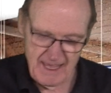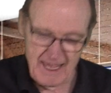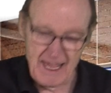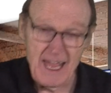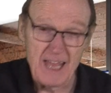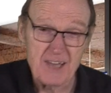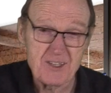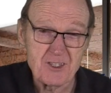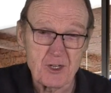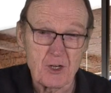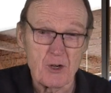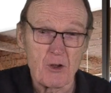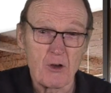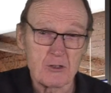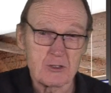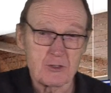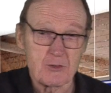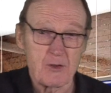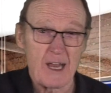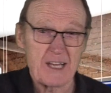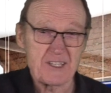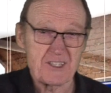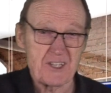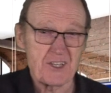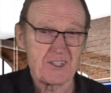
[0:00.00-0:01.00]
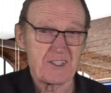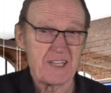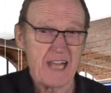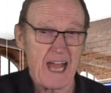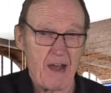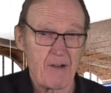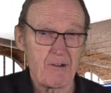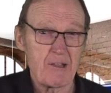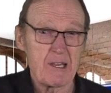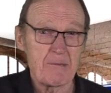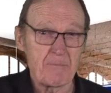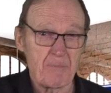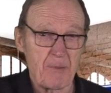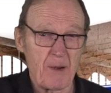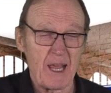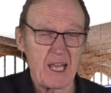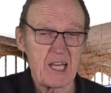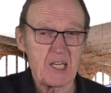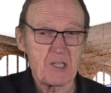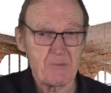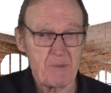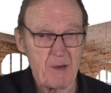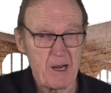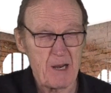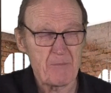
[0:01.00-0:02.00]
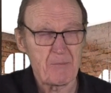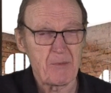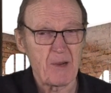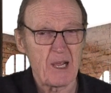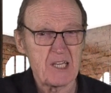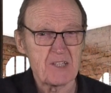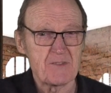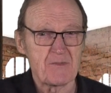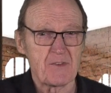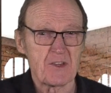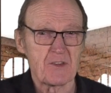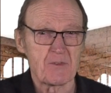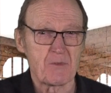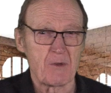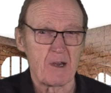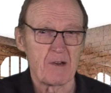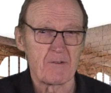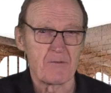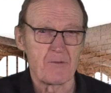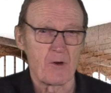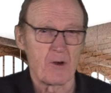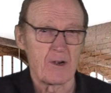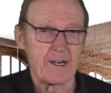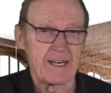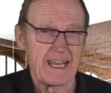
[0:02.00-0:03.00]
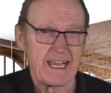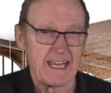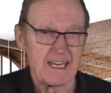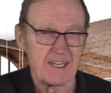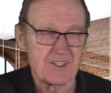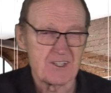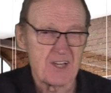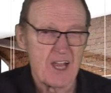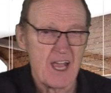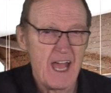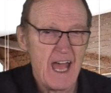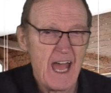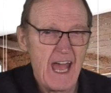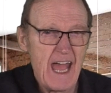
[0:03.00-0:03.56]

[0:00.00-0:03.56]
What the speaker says: As you know, TRESA is now in place, been in place for 3 or 4 days,